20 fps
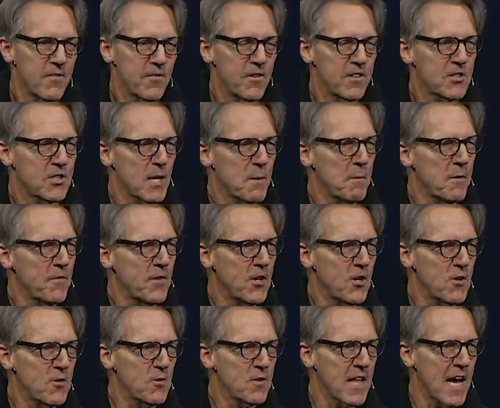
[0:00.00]
For some of
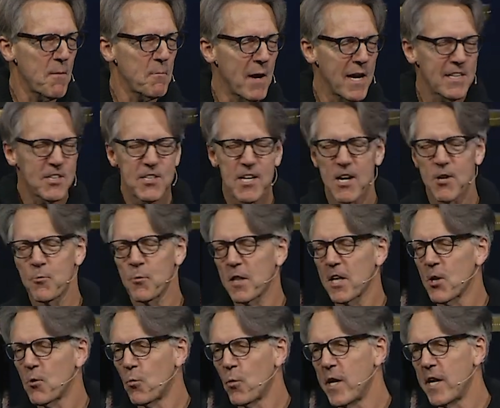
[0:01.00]
you, that might sound
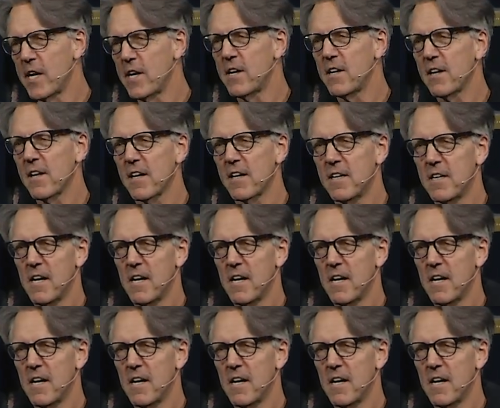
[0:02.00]
really weird.